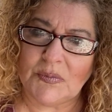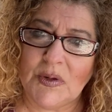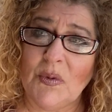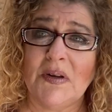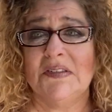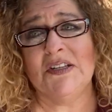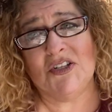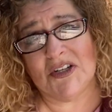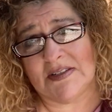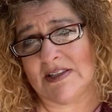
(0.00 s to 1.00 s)
We want to see
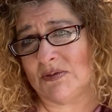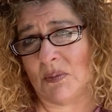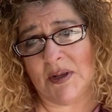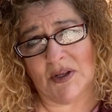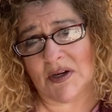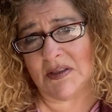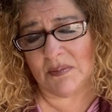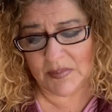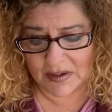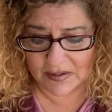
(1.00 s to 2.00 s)
Jesus when we look in the
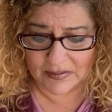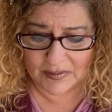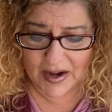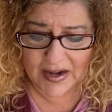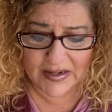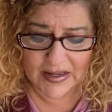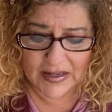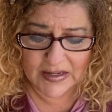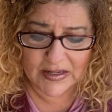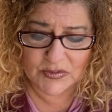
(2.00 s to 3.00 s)
mirror, right?
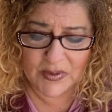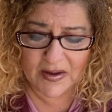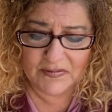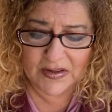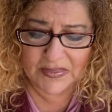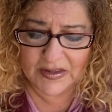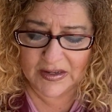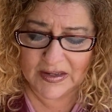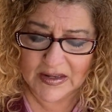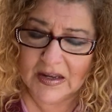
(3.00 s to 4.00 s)
Because we have
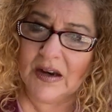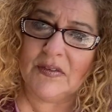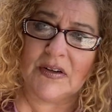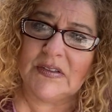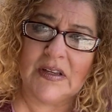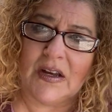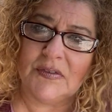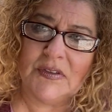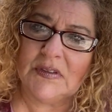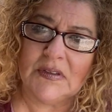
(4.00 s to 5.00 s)
nothing of
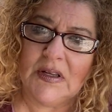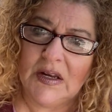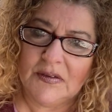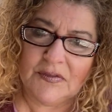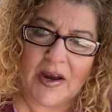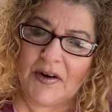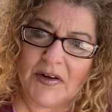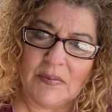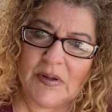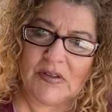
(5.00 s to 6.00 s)
ourselves. Fire
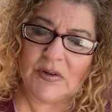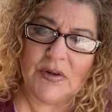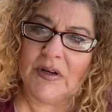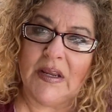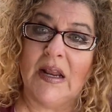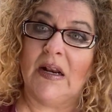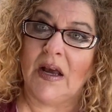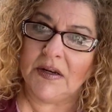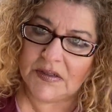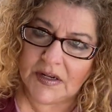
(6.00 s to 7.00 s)
can be so good. Again, an
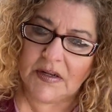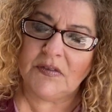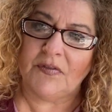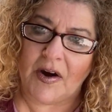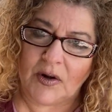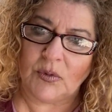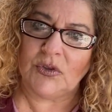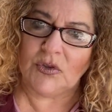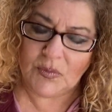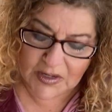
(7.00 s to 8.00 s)
unattended fire will
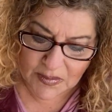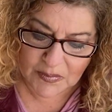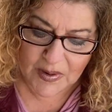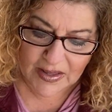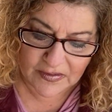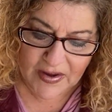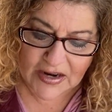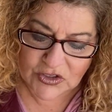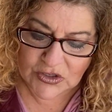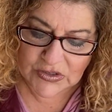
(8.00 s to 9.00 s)
soon become a pile of
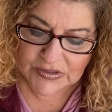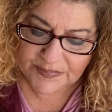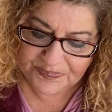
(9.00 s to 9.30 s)
ashes.